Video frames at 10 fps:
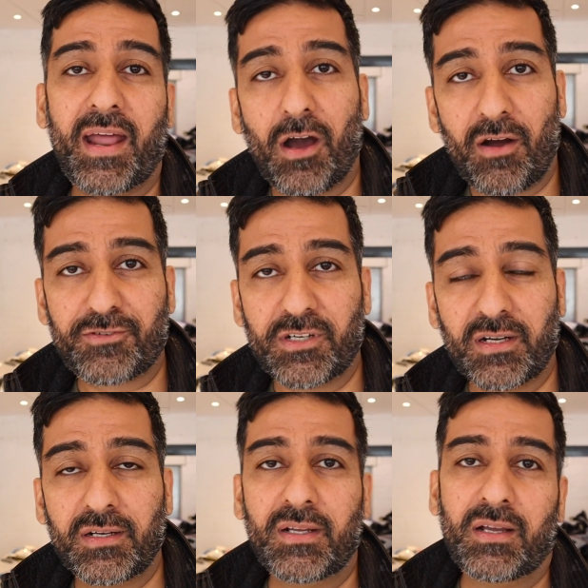and
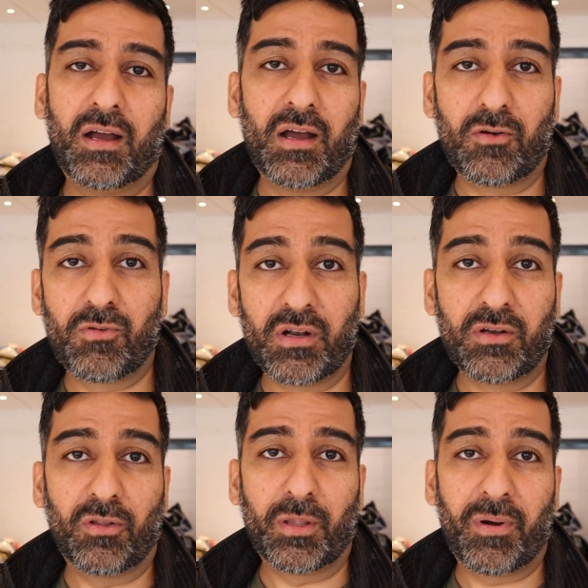after
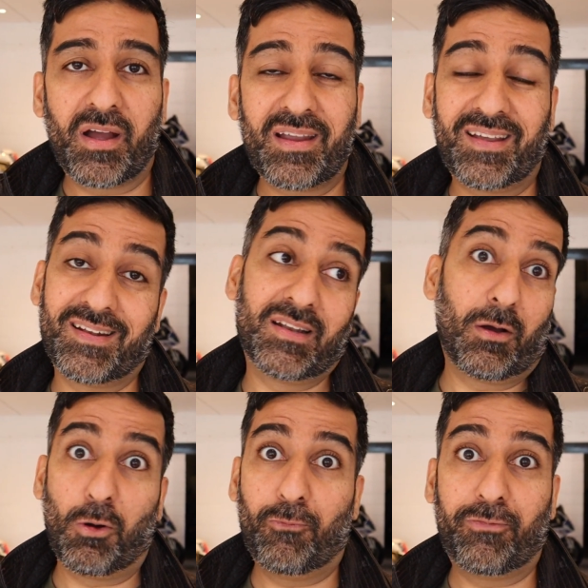run on the bike,
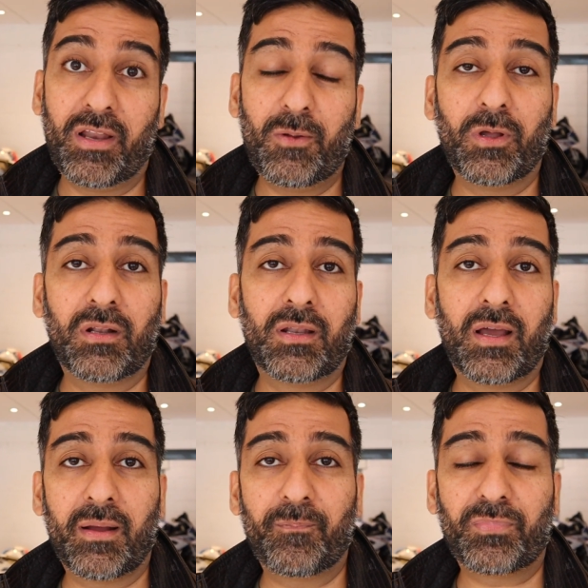and hopefully
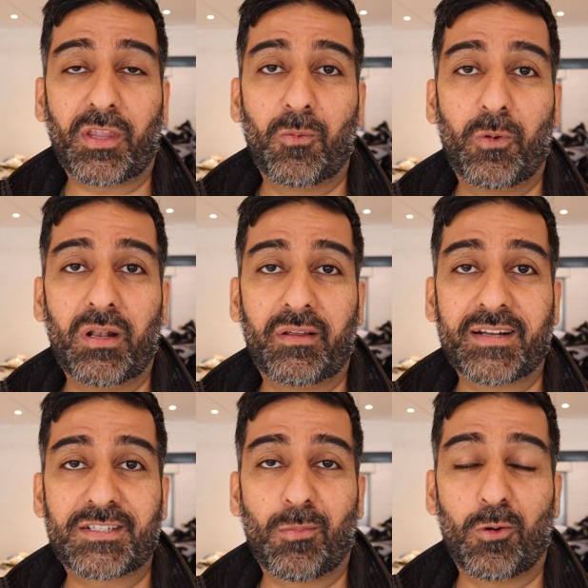we'll
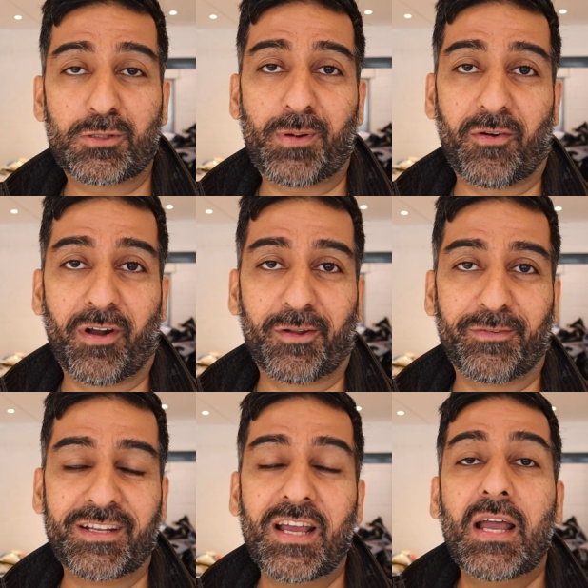get some horsepower out
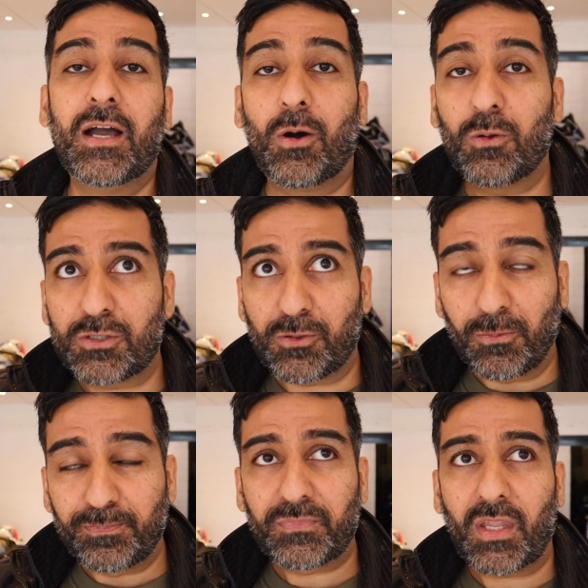of it.
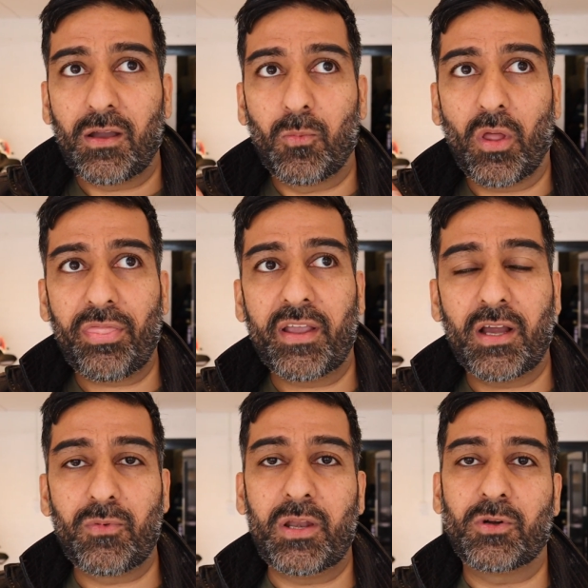Also, one
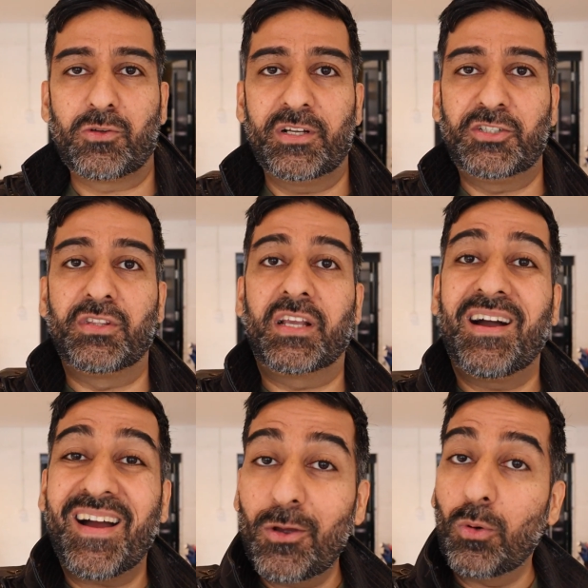thing I really want to mention, the
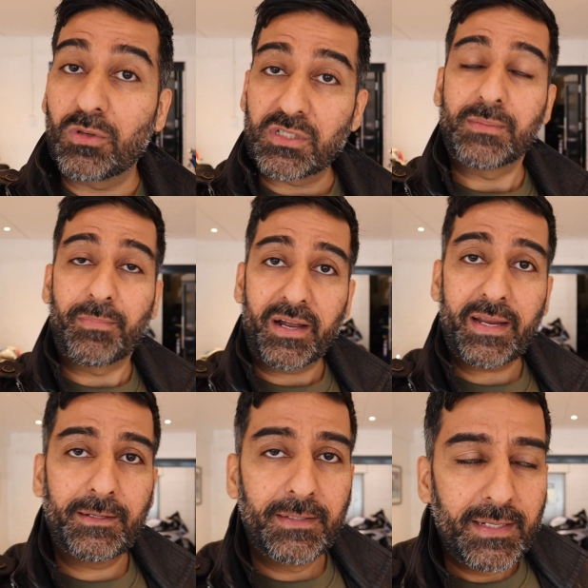guy who owns the
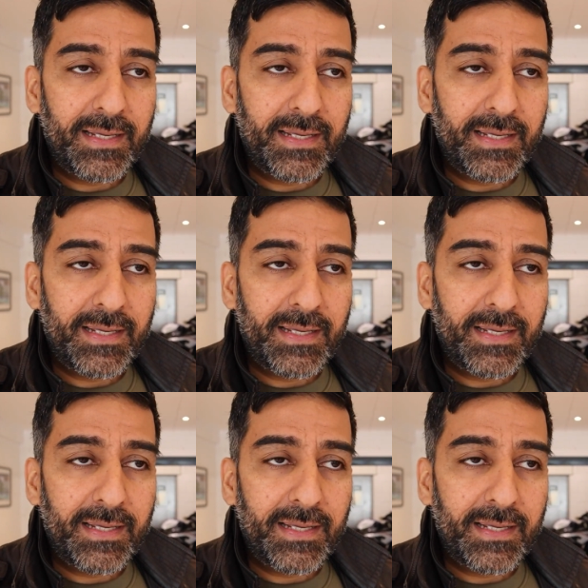bike